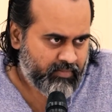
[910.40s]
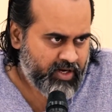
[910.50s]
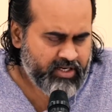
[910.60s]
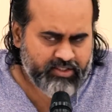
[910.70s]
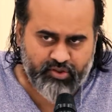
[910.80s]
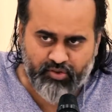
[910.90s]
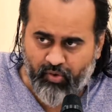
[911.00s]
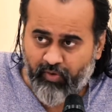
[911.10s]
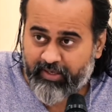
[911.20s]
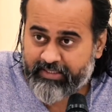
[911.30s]
It is
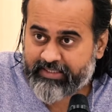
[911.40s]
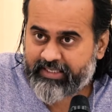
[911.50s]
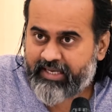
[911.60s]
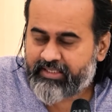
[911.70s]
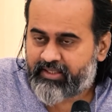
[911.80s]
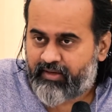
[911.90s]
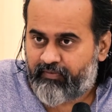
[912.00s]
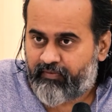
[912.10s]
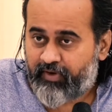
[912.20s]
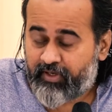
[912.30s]
so
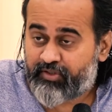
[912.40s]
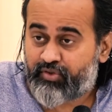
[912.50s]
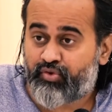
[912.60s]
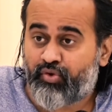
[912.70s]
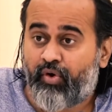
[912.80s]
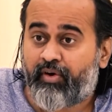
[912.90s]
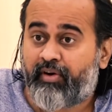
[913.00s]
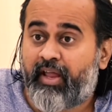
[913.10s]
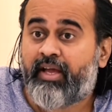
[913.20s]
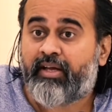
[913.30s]
incisive, it is so
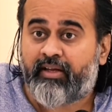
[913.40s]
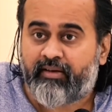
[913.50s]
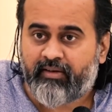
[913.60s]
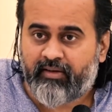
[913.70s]
rare